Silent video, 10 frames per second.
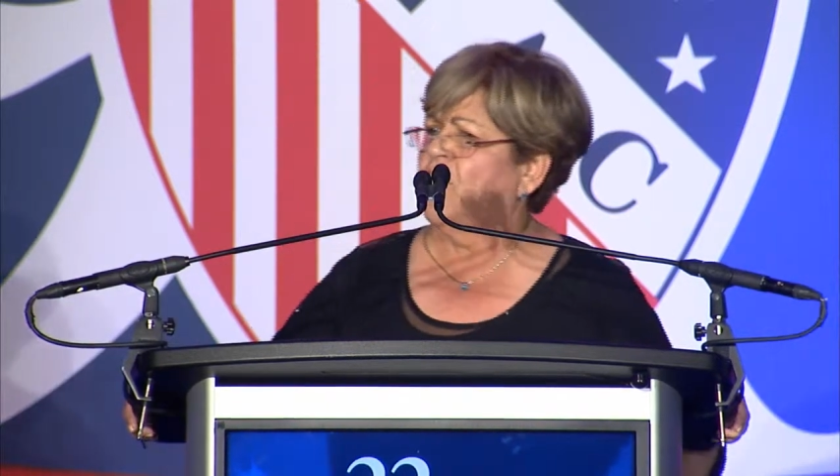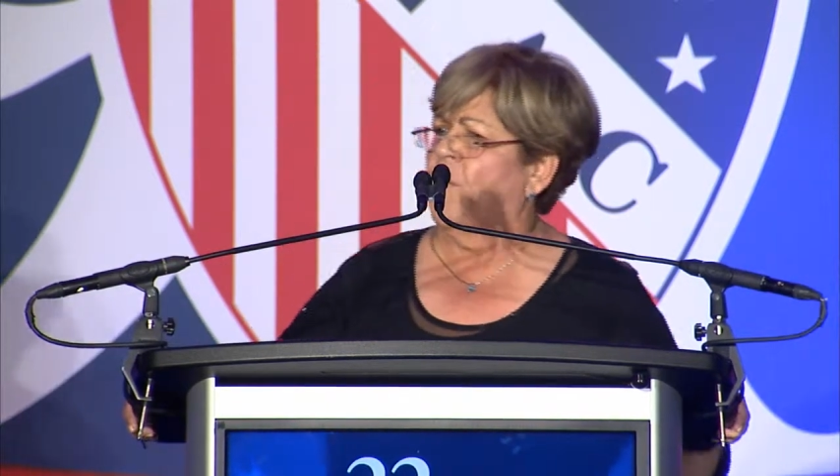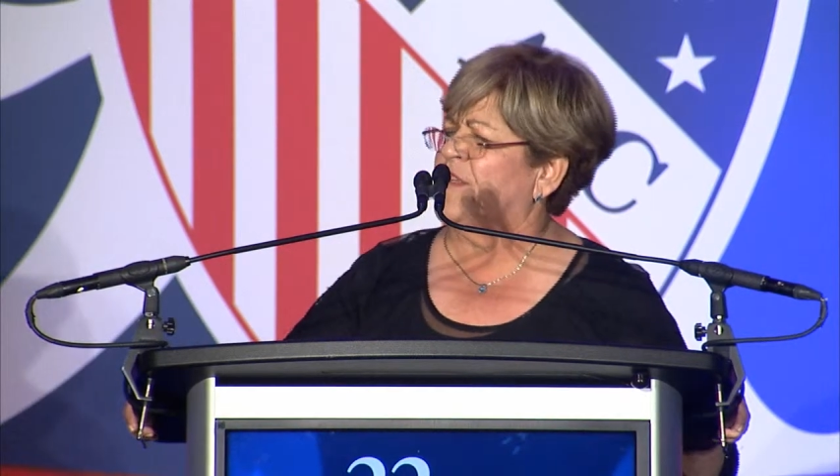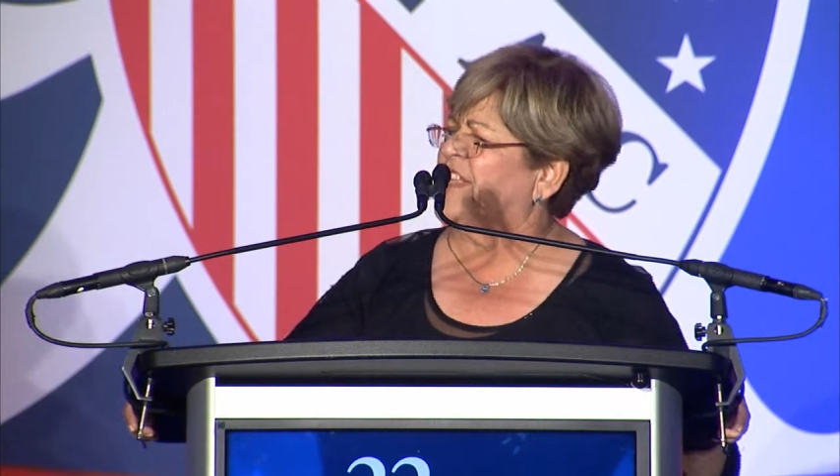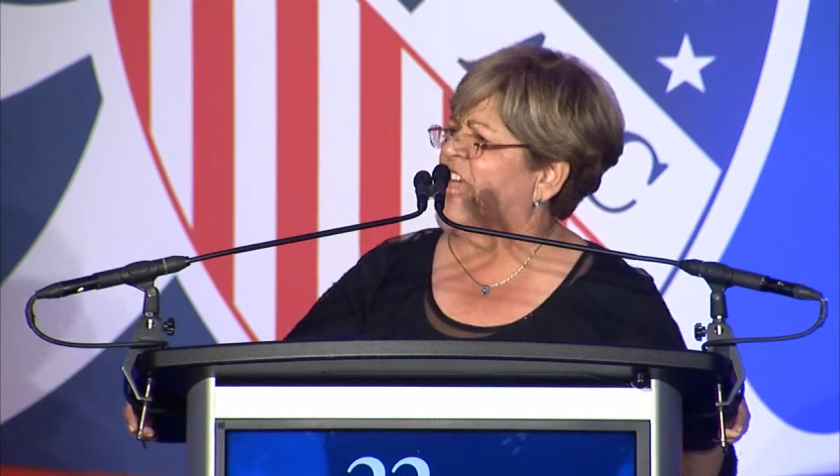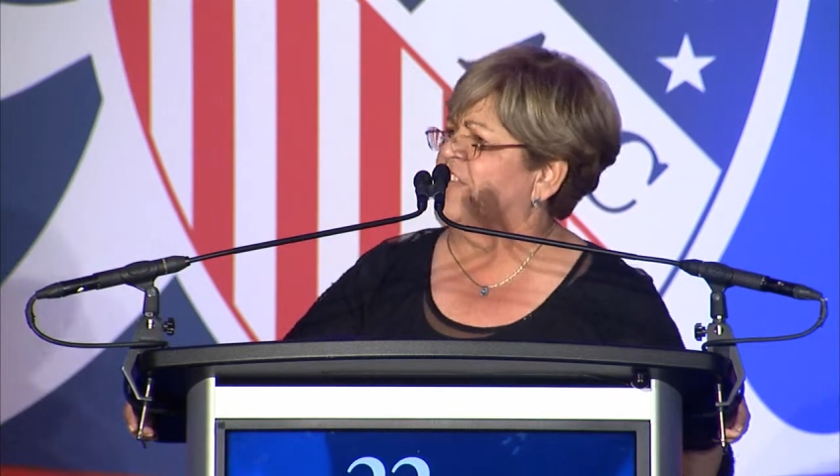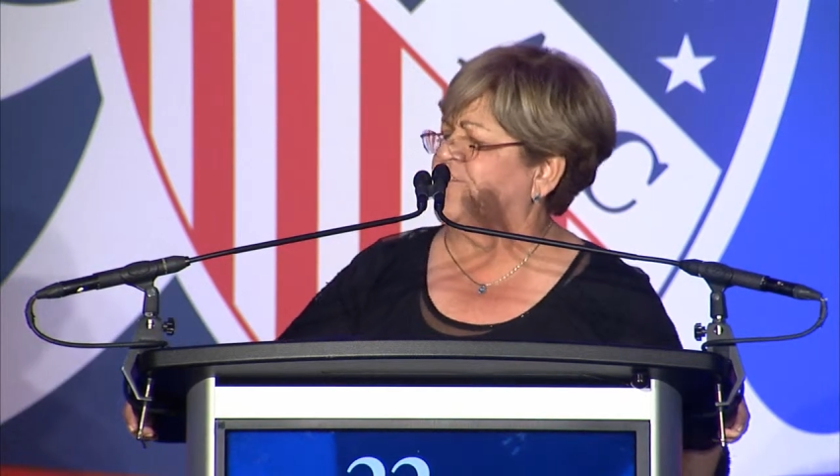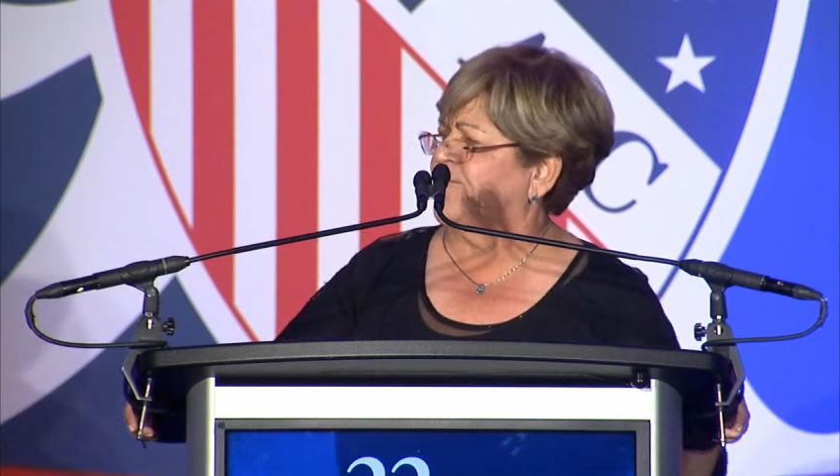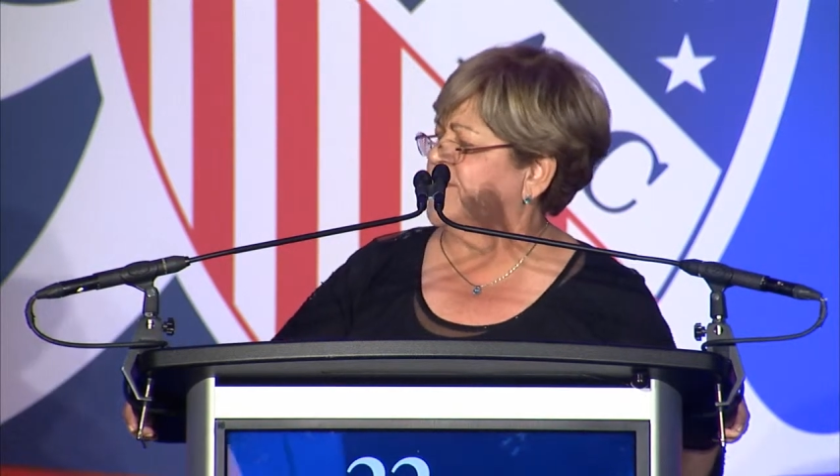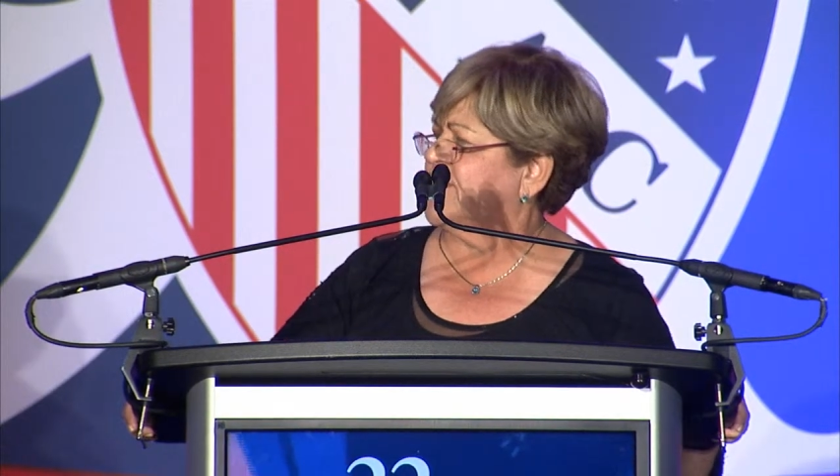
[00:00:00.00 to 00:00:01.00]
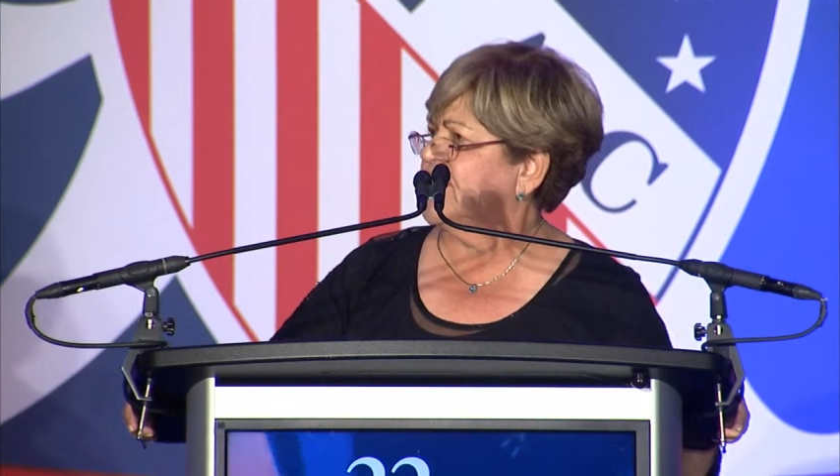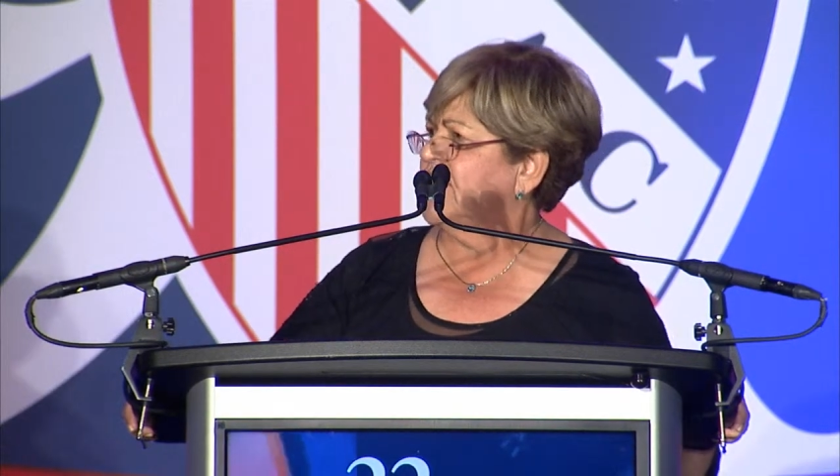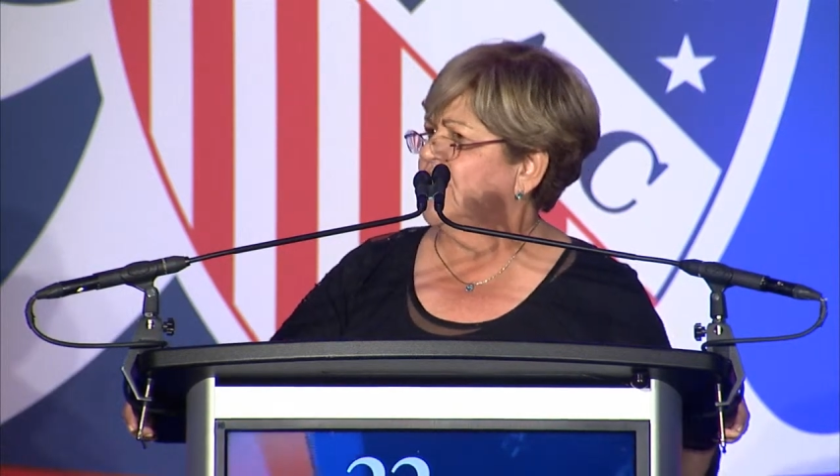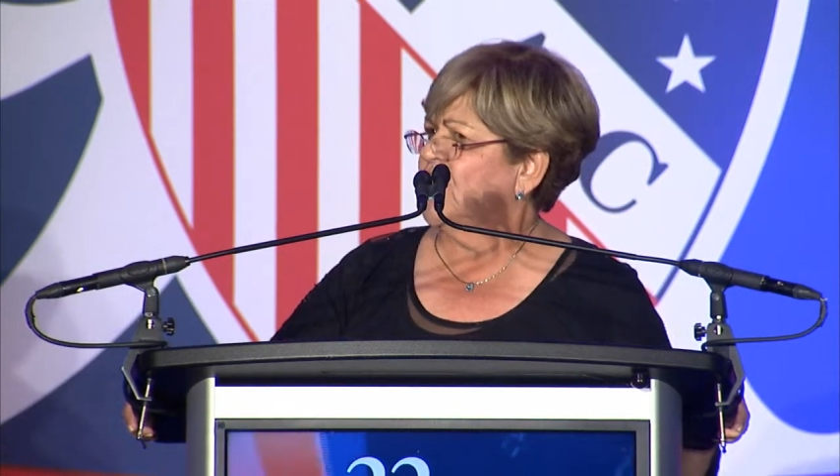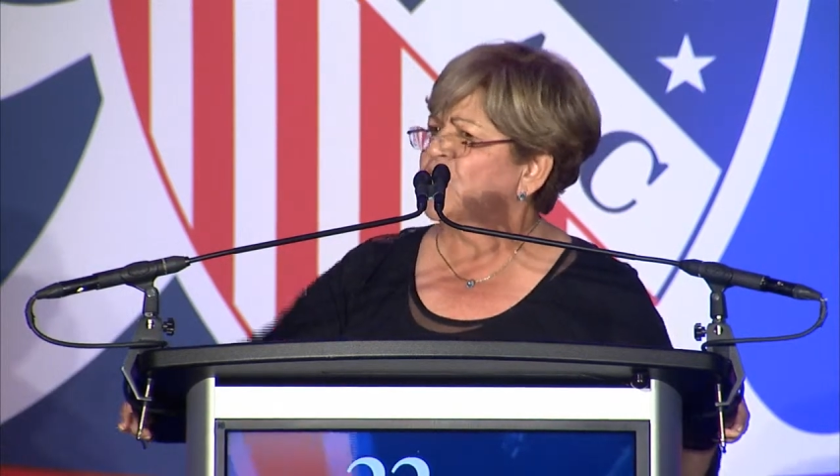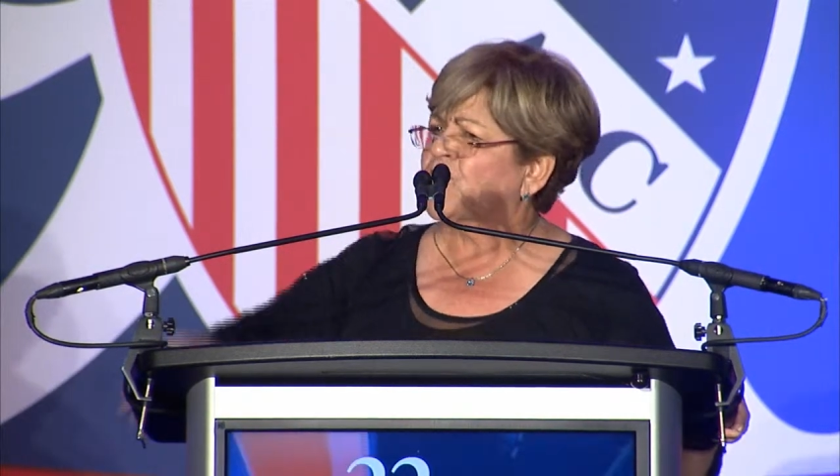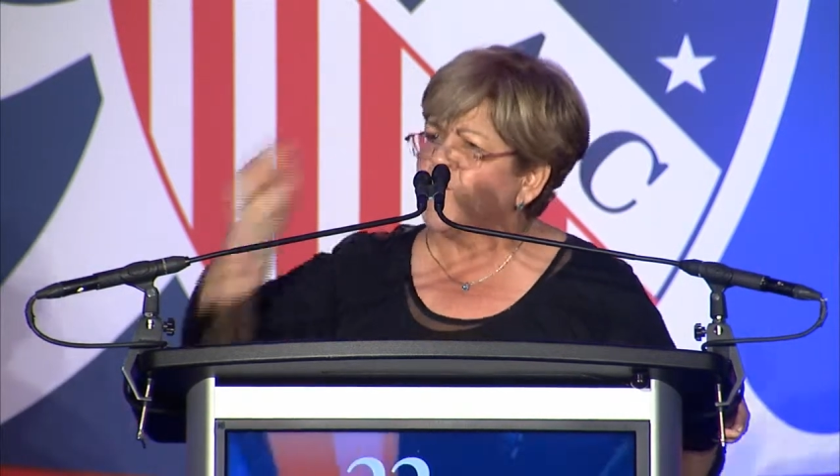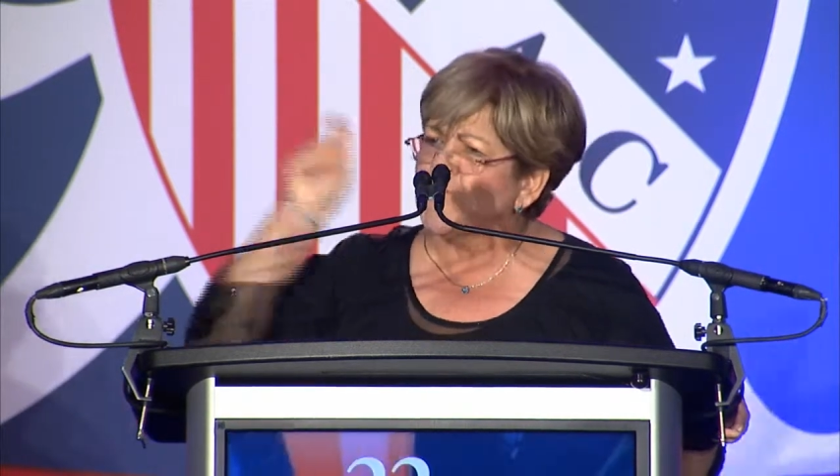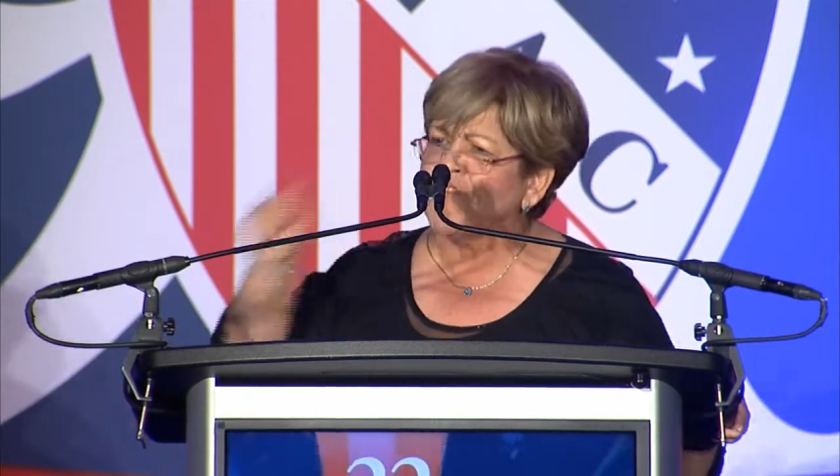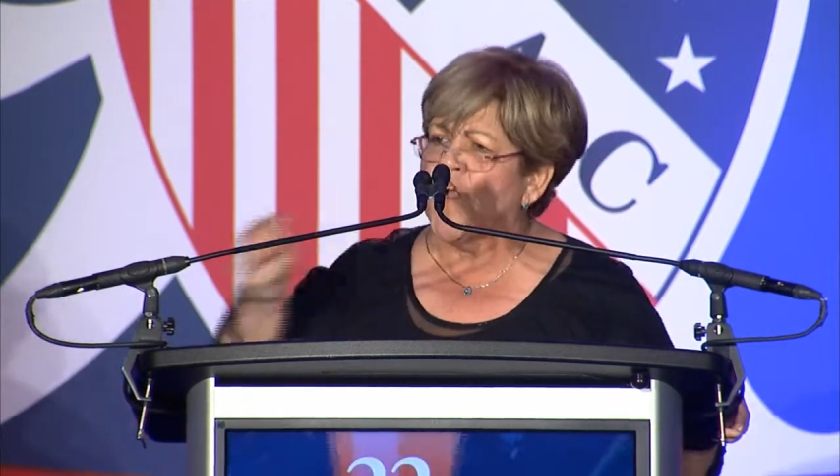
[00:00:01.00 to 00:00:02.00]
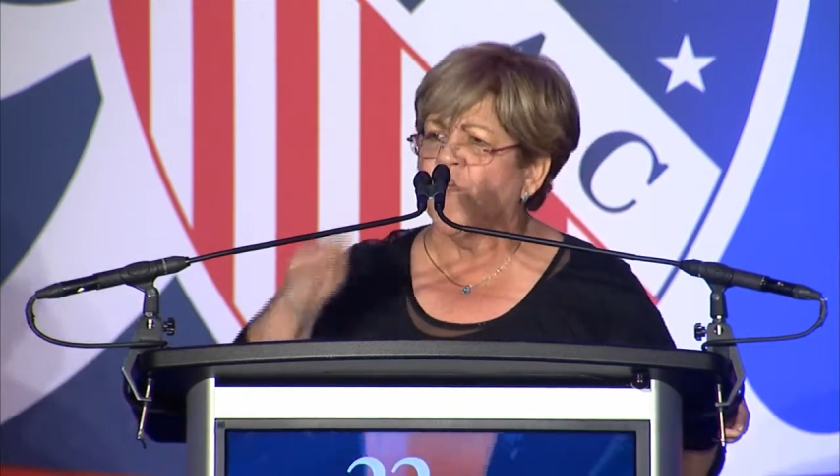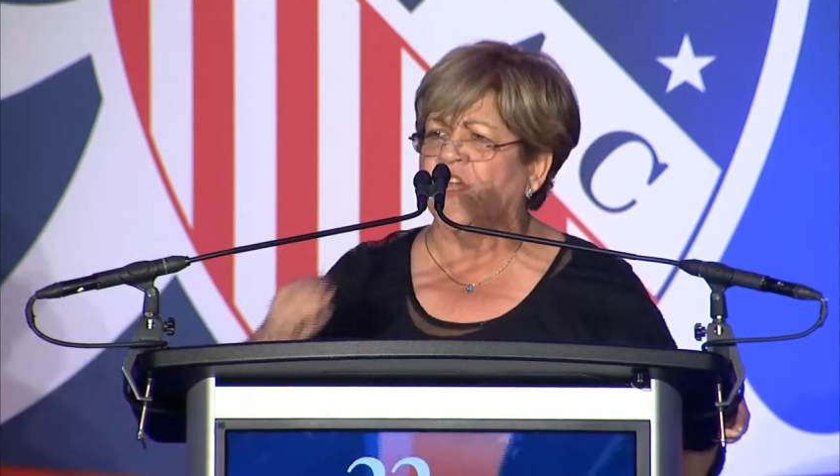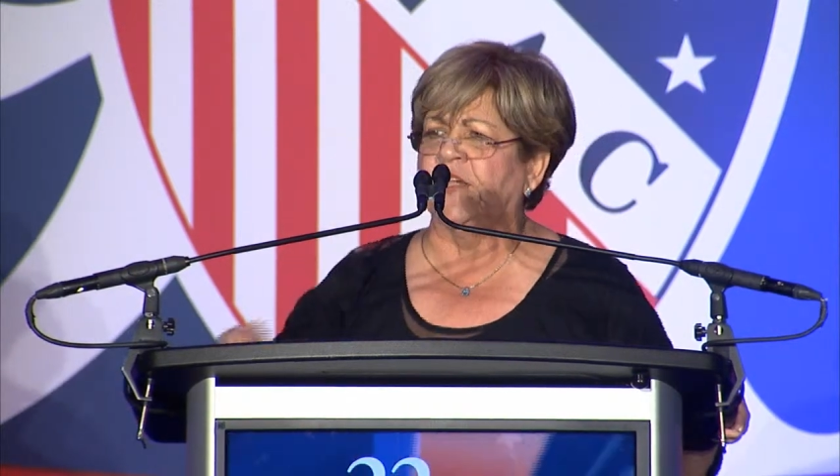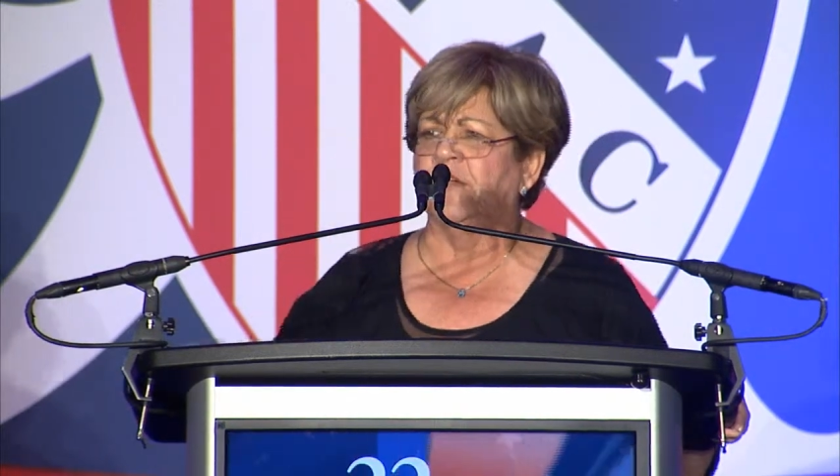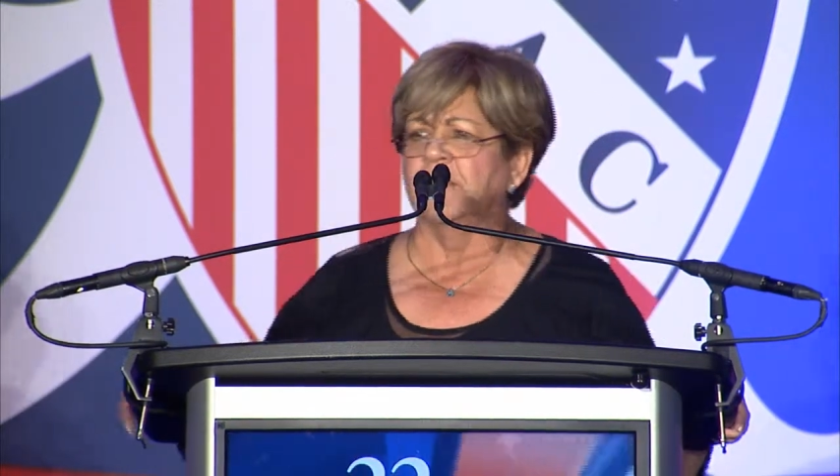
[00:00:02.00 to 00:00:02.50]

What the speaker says: obligation to join